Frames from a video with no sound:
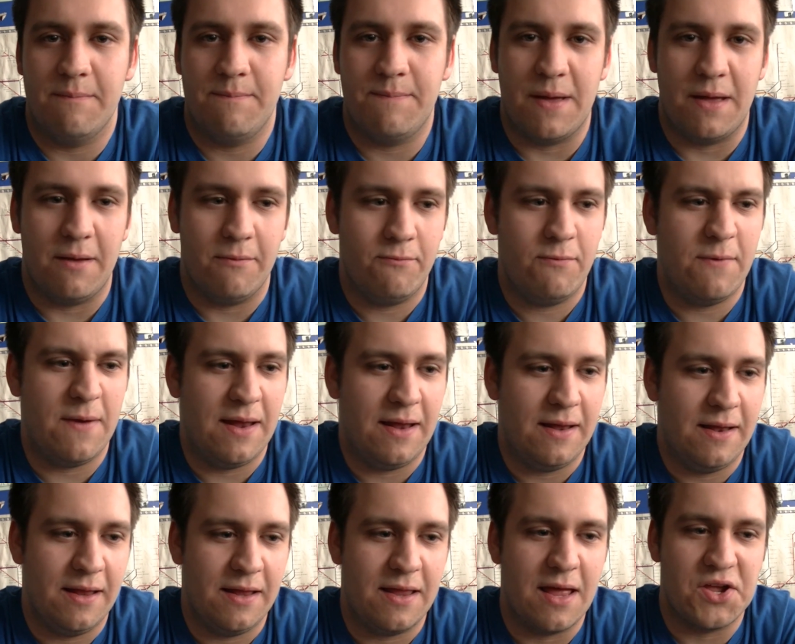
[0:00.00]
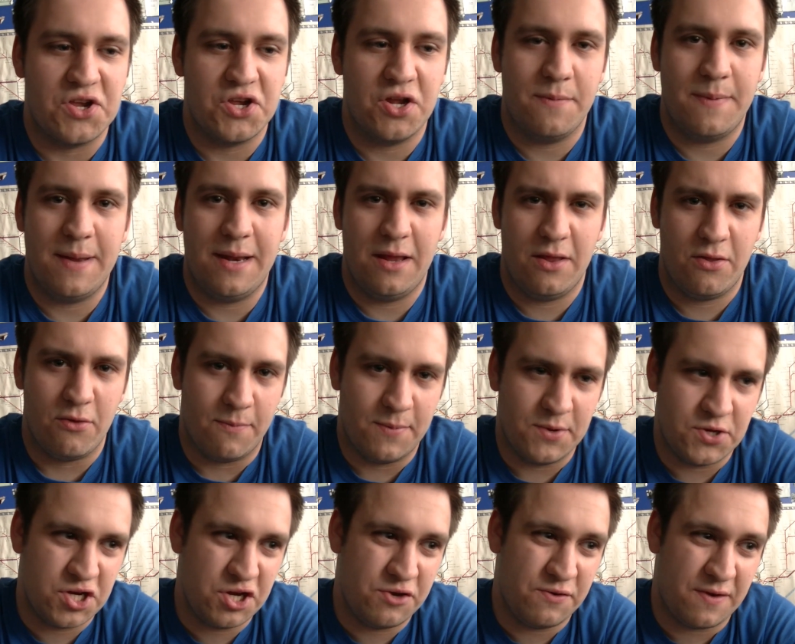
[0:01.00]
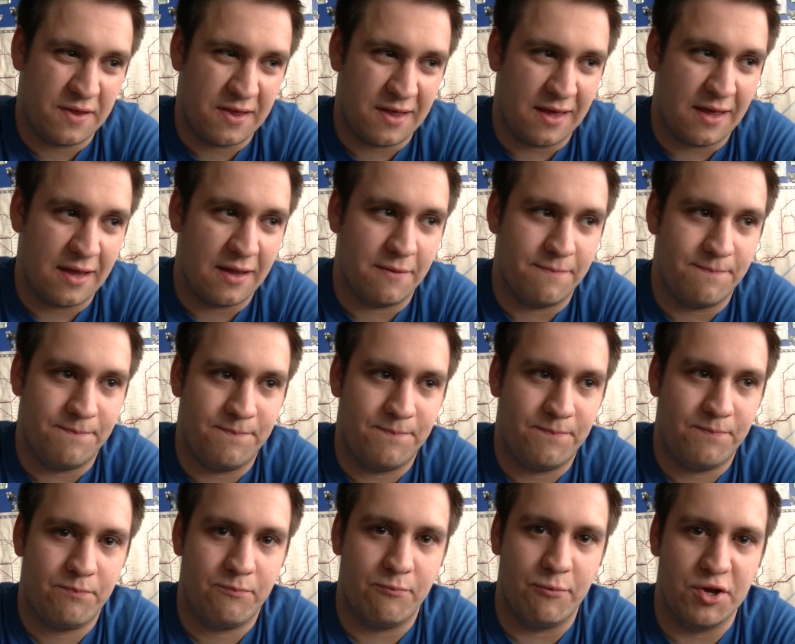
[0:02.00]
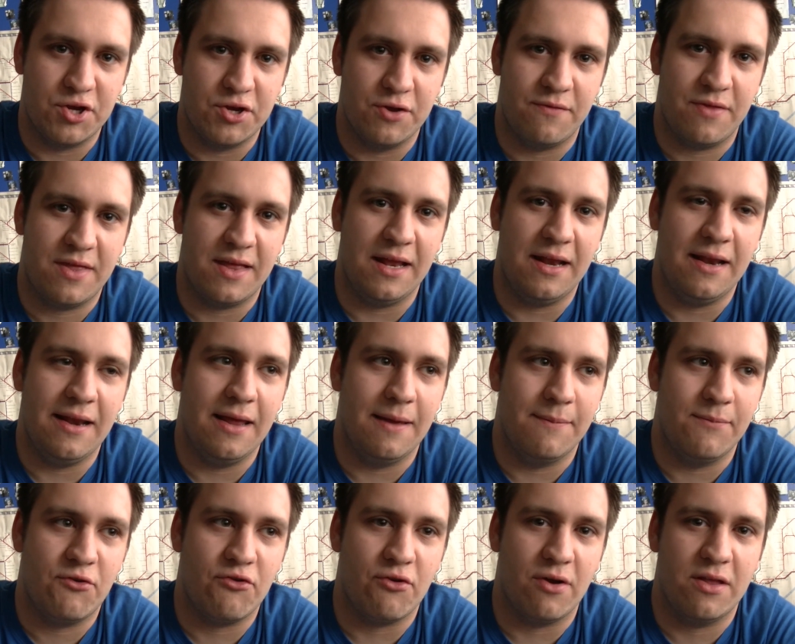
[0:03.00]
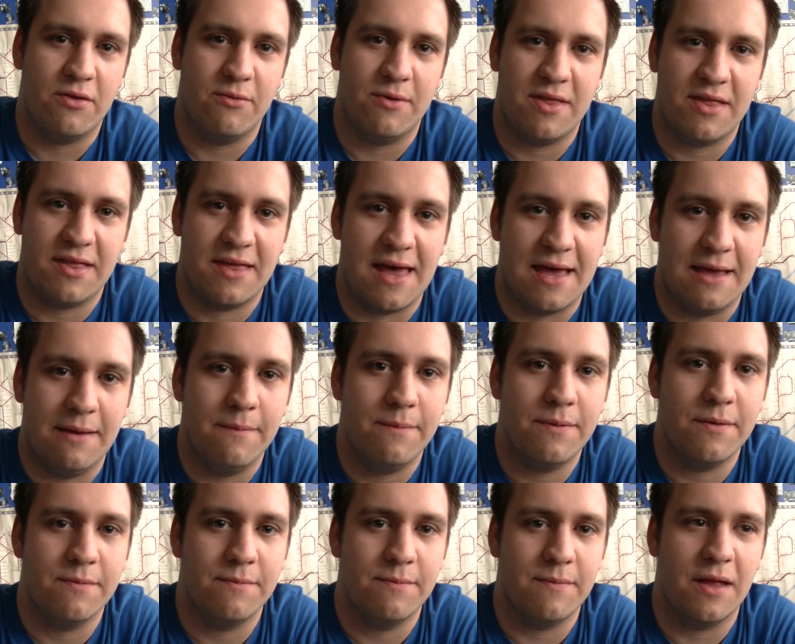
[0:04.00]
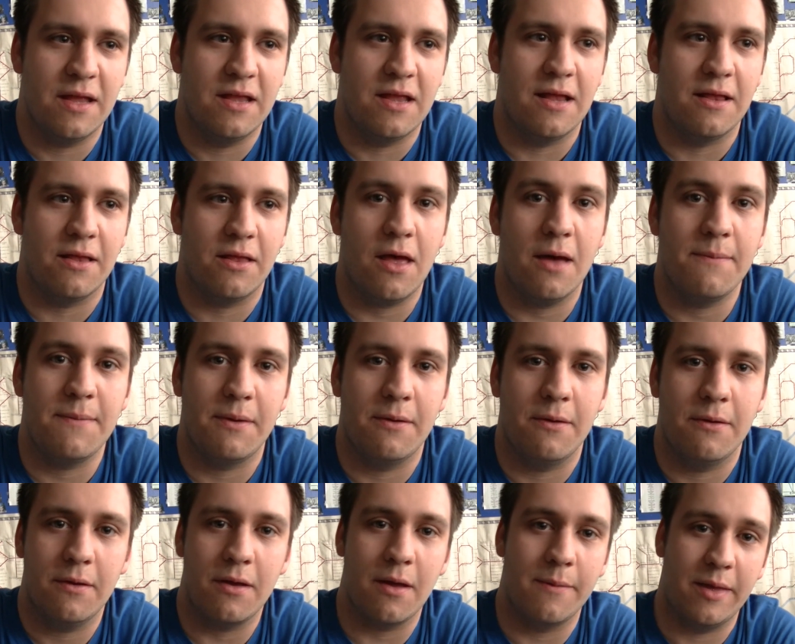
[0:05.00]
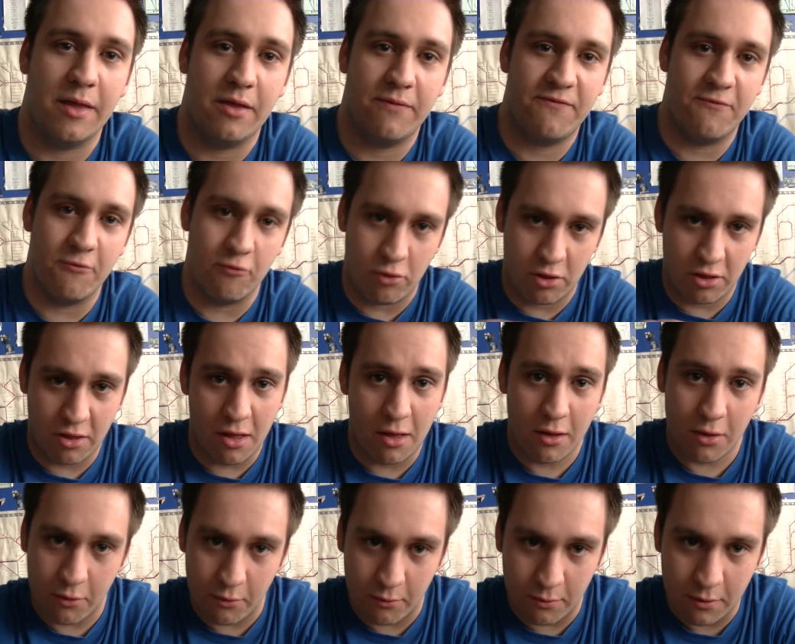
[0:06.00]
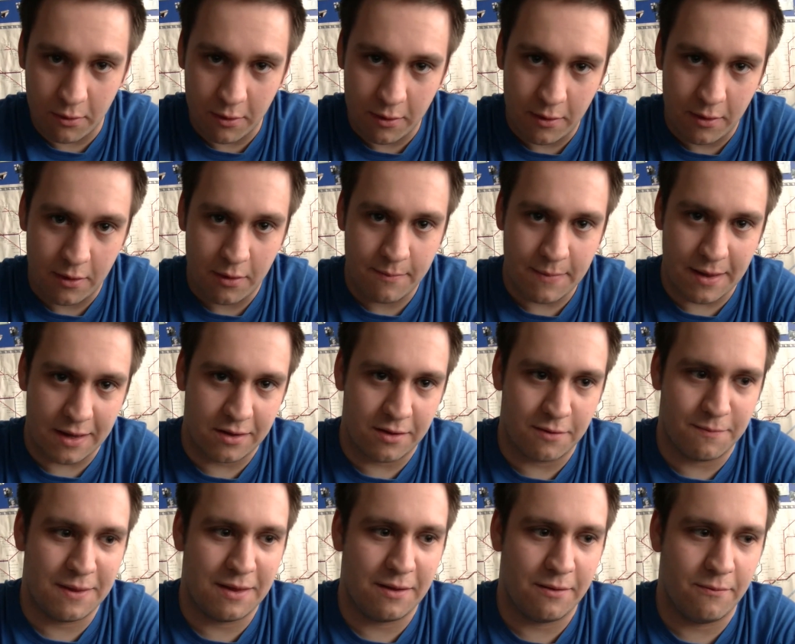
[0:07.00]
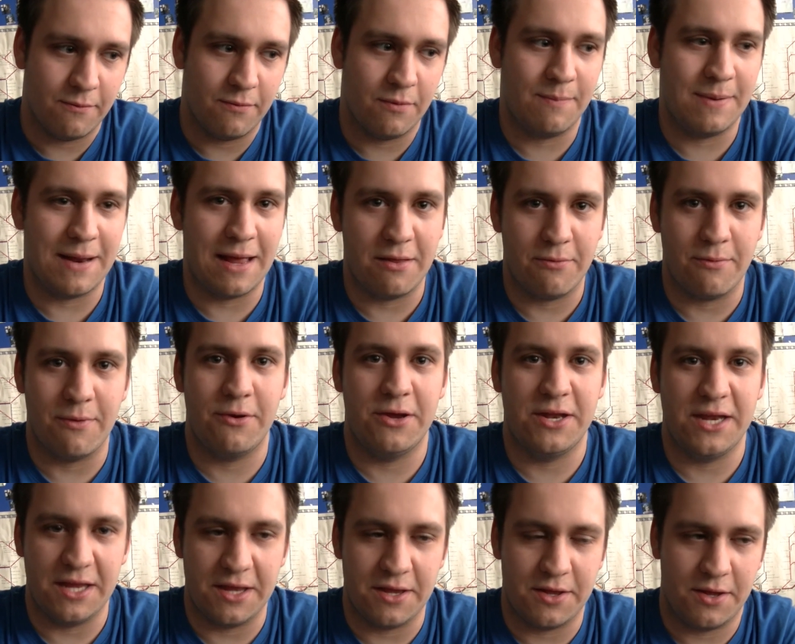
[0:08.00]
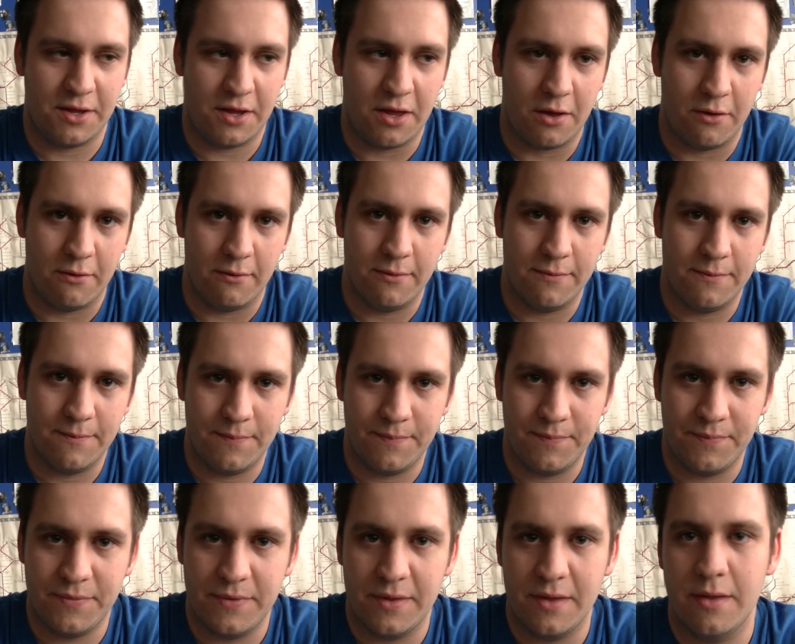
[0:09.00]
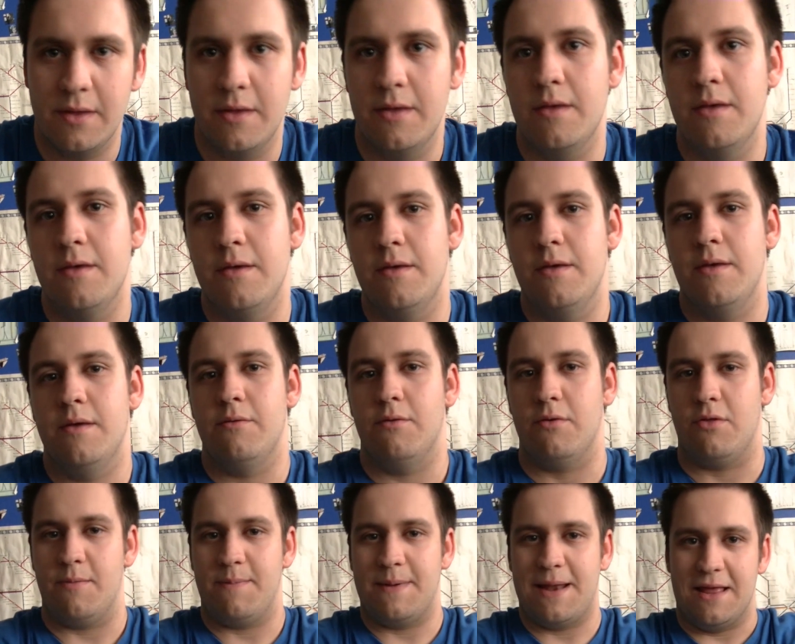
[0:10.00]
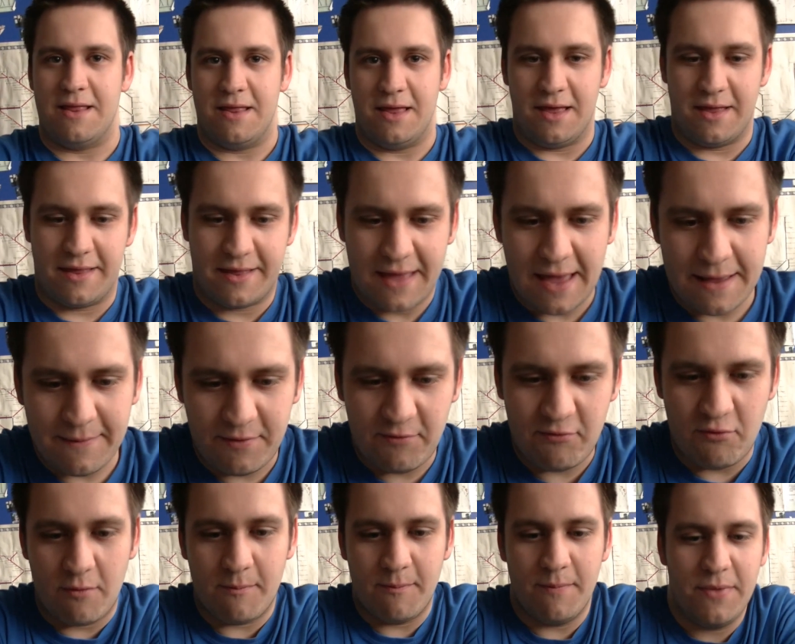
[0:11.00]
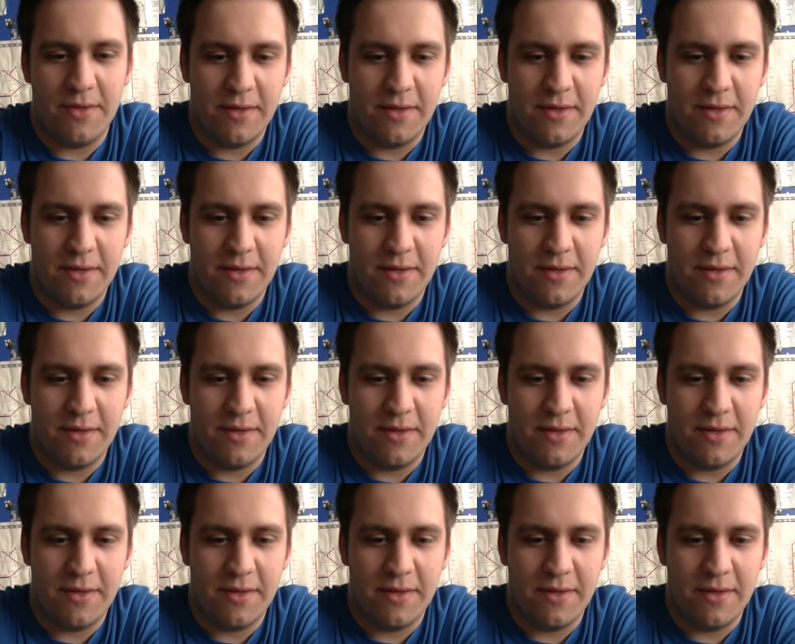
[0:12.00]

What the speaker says: But really, that should have been his opportunity, and we should have seen Liam try to escape, and then coming full circle back to being the place where he needed to go. Was the place he escaped from.